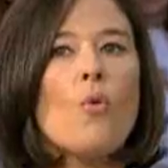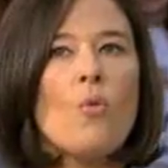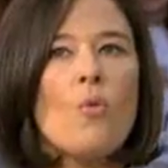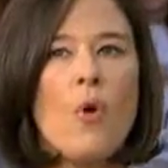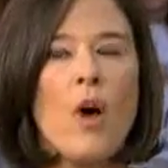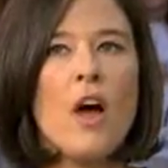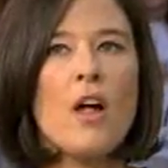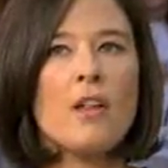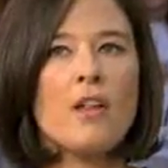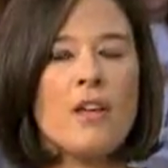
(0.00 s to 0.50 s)

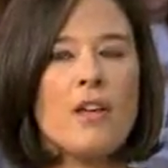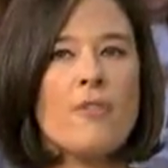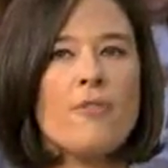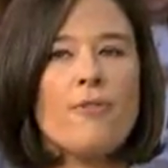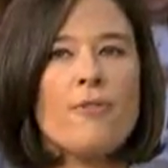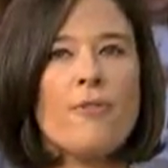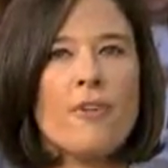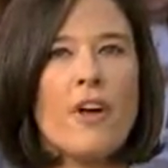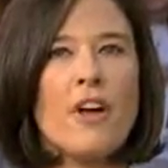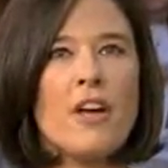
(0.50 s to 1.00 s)
Well, if,
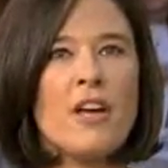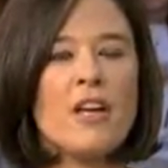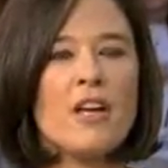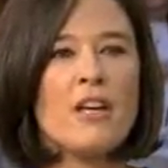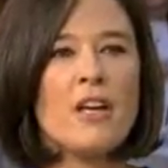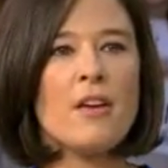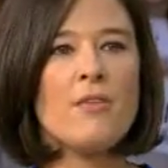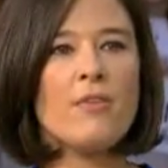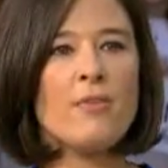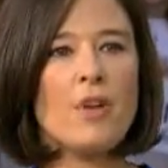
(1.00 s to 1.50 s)

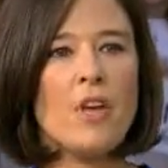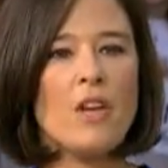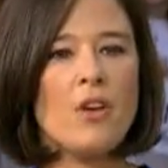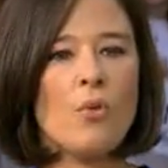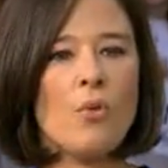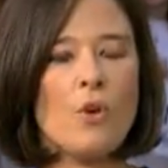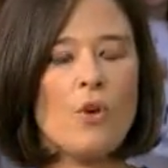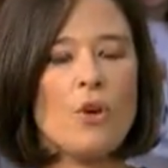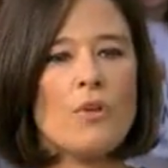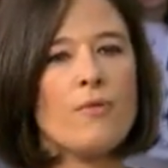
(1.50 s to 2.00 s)
uh, if in
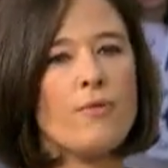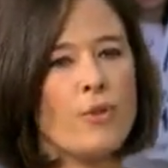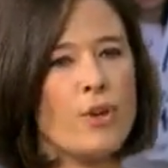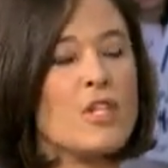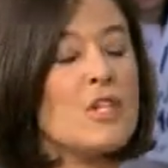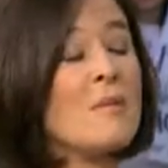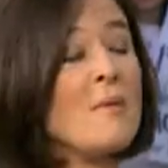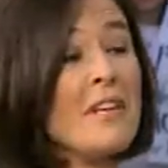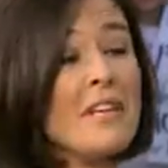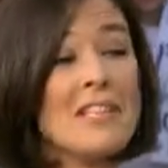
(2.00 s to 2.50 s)
order for
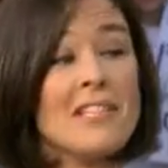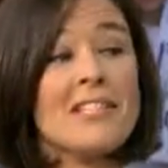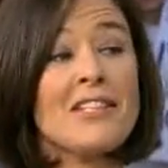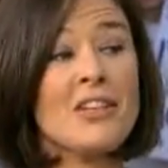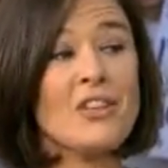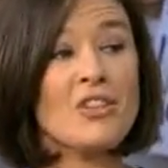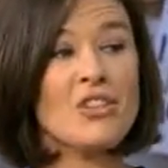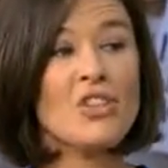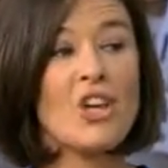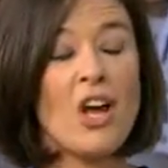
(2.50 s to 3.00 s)
it to be
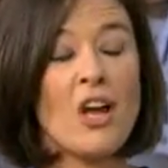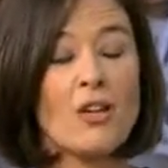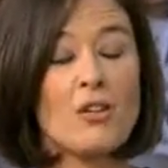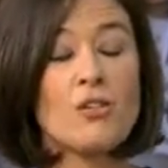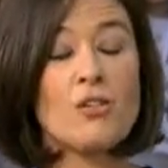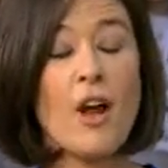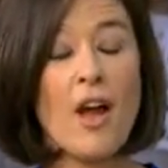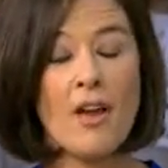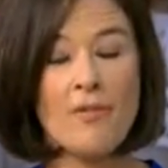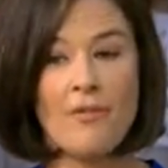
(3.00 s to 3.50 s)
considered
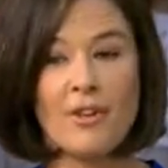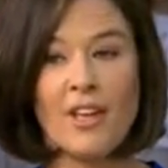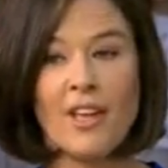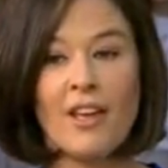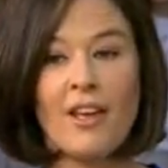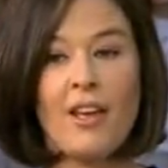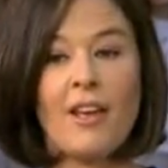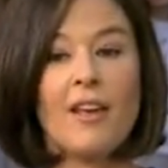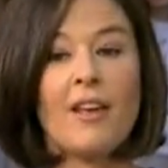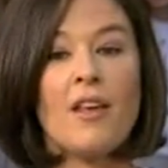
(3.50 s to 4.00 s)
child
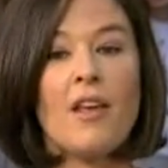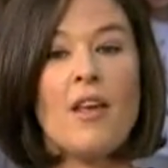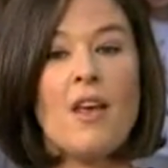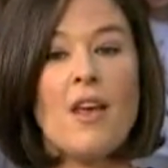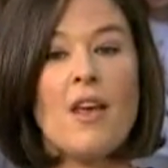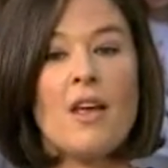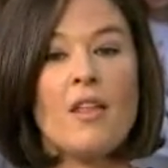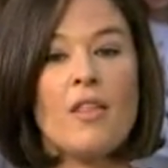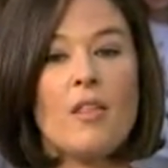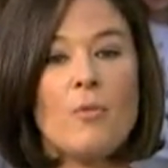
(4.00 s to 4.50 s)
trafficking,
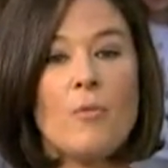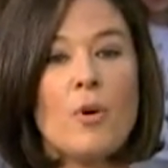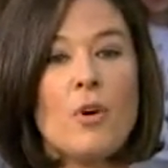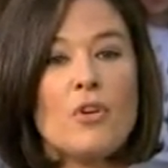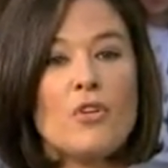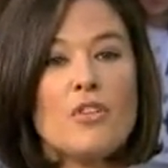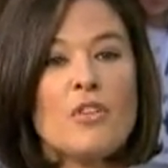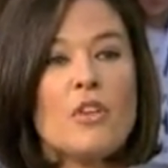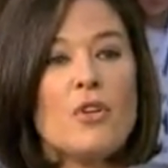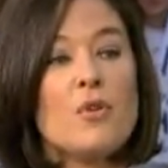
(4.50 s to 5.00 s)
the
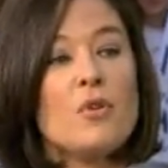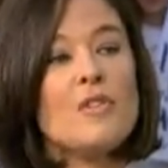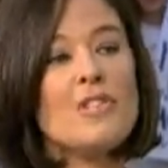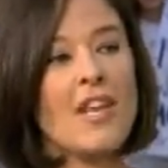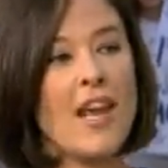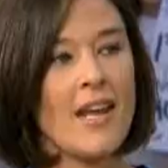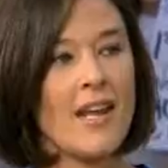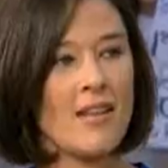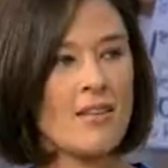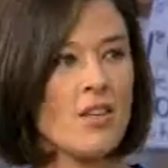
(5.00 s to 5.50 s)
person who's
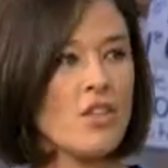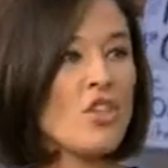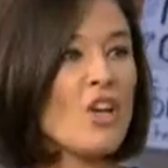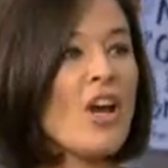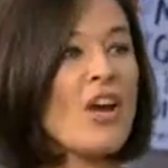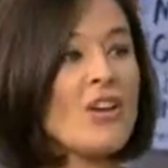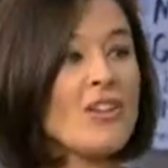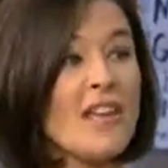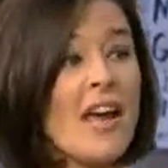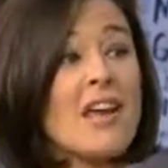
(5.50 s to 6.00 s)
taking the
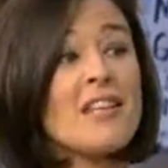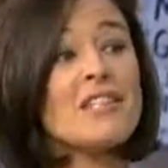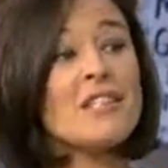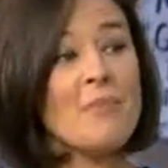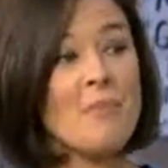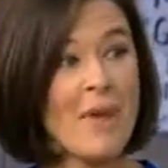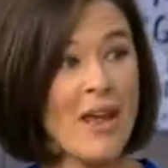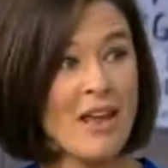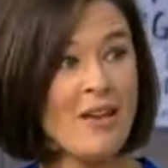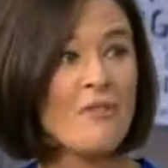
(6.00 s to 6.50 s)
child has
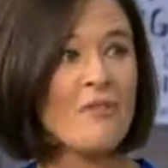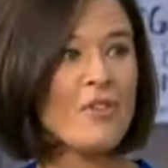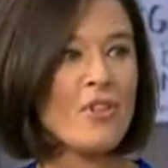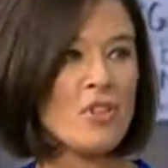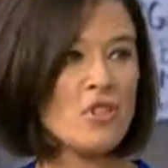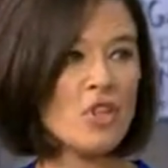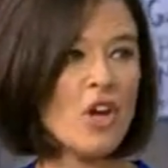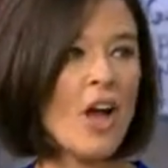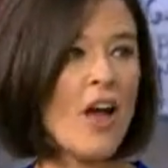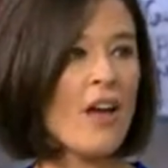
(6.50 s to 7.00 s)
to pay for
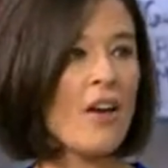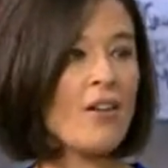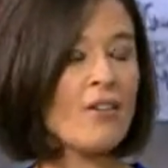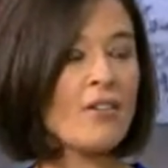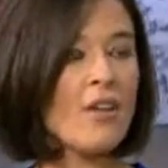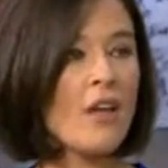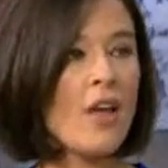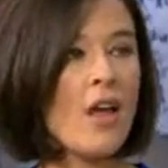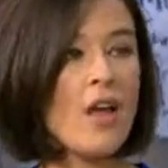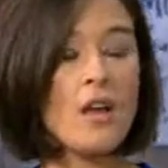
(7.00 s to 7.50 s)
the child,
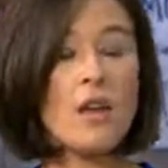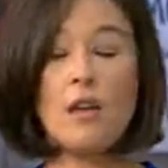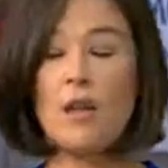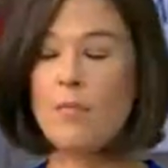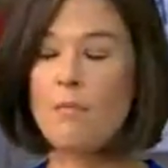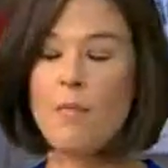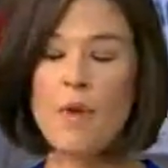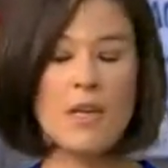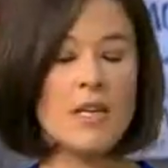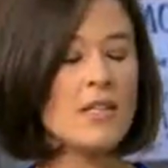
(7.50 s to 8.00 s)
and
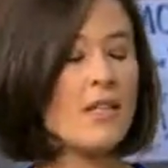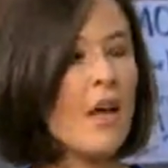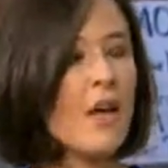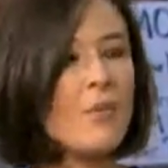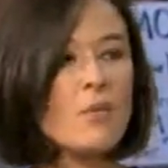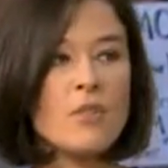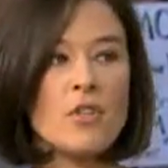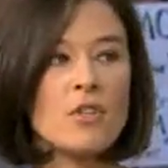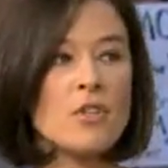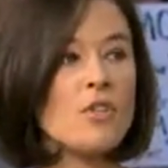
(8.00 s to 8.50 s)
many
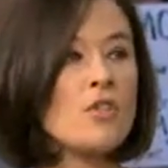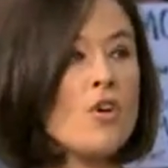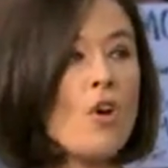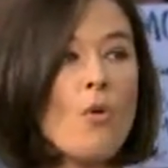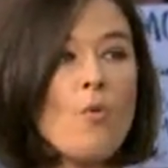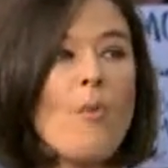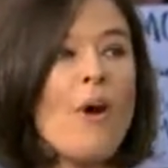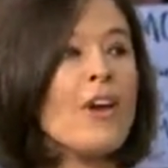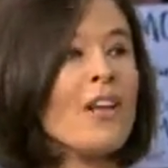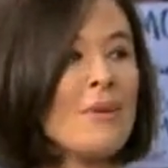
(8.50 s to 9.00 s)
times there's
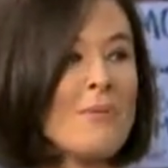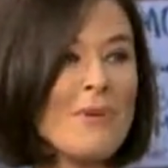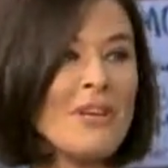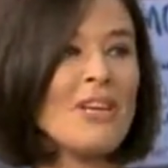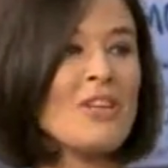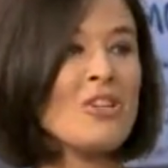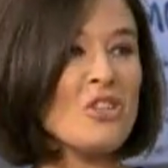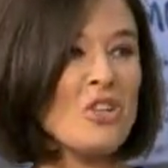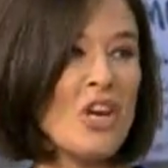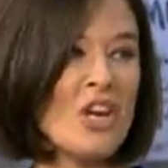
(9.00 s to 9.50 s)
no money
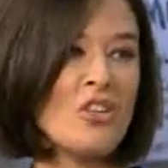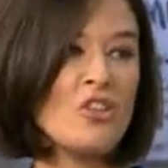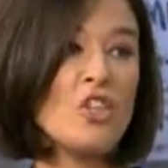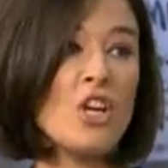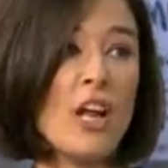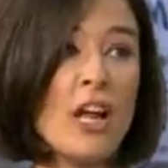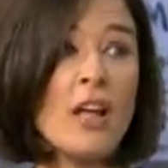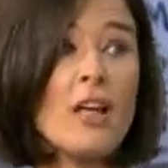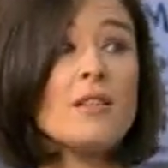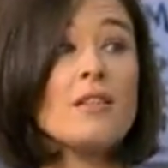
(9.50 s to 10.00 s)
being
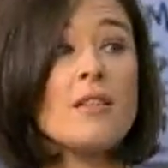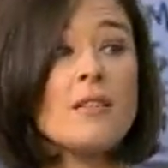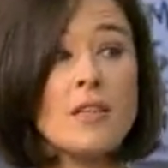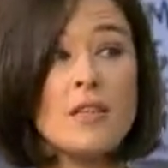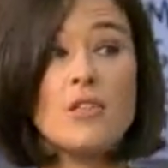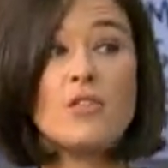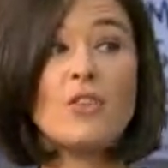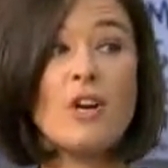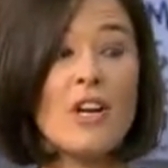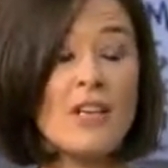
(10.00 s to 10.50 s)
changed hands in
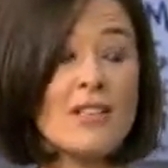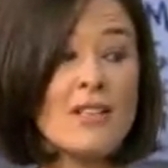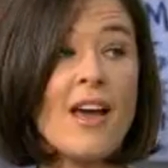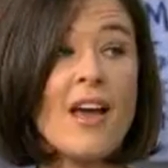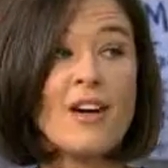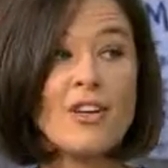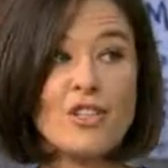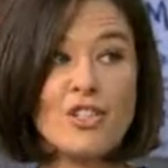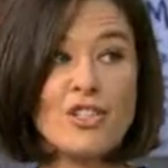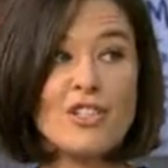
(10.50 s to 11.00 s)
these
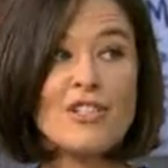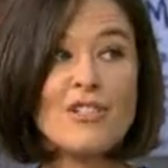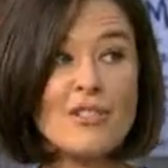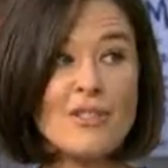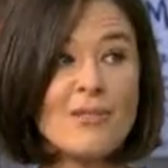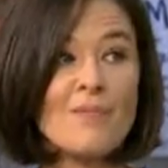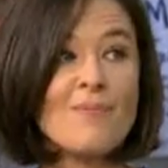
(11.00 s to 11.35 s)
transactions.